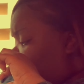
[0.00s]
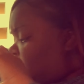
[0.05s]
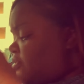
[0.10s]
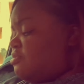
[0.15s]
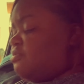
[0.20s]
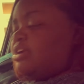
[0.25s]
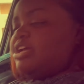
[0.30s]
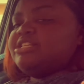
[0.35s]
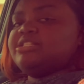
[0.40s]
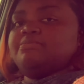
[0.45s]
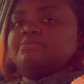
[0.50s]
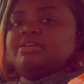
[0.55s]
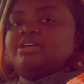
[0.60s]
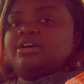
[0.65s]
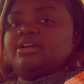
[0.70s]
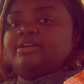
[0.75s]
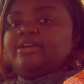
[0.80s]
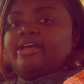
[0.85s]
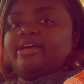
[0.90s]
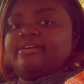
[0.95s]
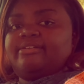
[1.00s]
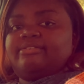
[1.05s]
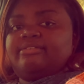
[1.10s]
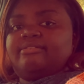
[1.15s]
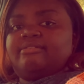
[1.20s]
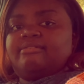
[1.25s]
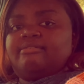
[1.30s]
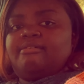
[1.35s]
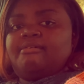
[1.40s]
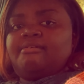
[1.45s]
Oh, it smells nasty.
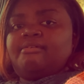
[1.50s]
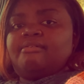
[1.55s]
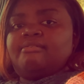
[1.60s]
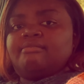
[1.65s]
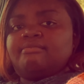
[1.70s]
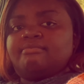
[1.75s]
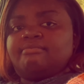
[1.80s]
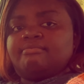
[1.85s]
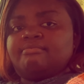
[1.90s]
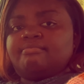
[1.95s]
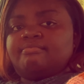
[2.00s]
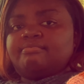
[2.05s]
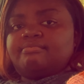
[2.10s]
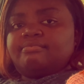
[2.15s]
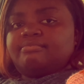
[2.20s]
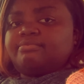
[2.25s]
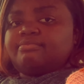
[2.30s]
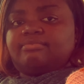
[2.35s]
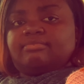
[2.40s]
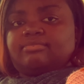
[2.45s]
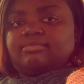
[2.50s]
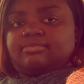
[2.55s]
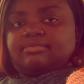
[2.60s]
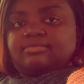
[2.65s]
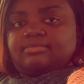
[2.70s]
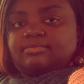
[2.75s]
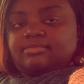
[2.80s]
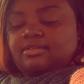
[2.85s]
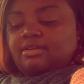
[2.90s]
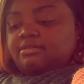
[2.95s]
Taste it. Taste
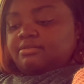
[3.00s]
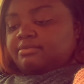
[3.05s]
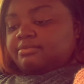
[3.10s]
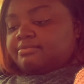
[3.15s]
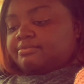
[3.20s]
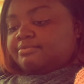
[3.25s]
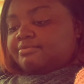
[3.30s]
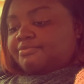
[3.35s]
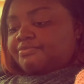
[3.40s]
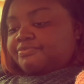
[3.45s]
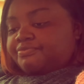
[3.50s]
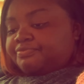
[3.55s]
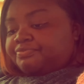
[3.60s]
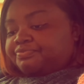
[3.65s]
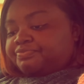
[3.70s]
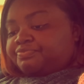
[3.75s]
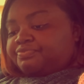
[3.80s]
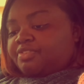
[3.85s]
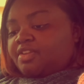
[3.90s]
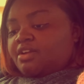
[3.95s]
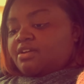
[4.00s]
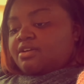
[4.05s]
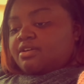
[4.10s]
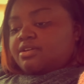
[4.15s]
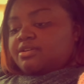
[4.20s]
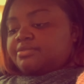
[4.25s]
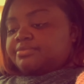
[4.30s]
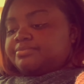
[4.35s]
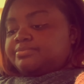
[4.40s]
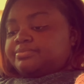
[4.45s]
it.
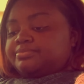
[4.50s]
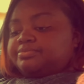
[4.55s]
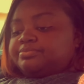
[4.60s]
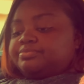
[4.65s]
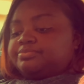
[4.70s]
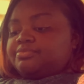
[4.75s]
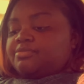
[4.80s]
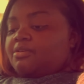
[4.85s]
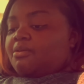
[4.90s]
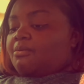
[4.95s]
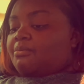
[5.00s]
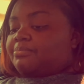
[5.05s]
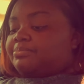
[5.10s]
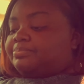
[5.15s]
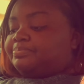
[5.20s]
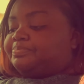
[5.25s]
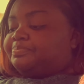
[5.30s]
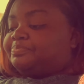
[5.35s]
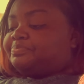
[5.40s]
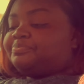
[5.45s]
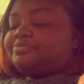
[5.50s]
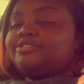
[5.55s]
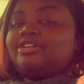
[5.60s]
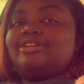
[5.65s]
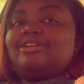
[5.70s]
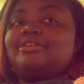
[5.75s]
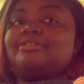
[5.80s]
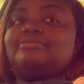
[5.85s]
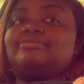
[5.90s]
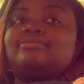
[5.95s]
Have some. I bought you one.
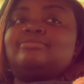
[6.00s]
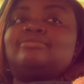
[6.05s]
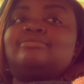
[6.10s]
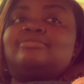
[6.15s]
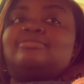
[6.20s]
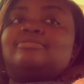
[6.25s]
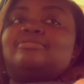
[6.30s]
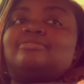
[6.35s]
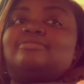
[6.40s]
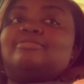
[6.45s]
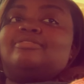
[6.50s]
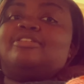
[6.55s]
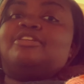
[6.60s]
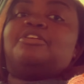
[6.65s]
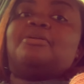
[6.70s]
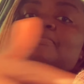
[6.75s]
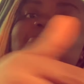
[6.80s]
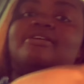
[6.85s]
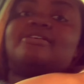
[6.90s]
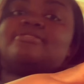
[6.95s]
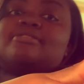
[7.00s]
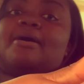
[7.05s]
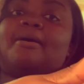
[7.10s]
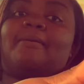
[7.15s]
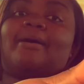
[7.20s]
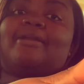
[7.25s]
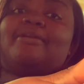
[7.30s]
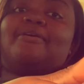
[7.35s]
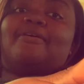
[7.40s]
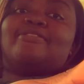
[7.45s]
I, I bought one for me. Uh,
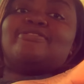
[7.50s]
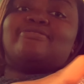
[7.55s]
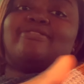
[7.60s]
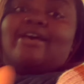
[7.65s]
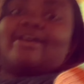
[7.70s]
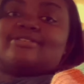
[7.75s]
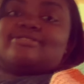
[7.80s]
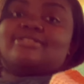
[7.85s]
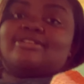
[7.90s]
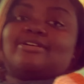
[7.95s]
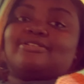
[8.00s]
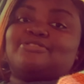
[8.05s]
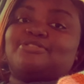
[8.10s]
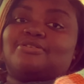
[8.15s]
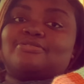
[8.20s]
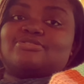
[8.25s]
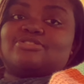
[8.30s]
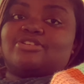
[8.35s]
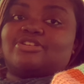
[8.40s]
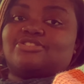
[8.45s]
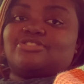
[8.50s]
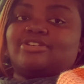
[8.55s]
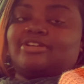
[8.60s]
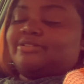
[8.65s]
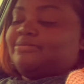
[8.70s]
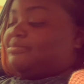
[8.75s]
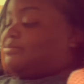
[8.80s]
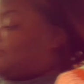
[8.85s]
I know it's nasty because you don't share shit.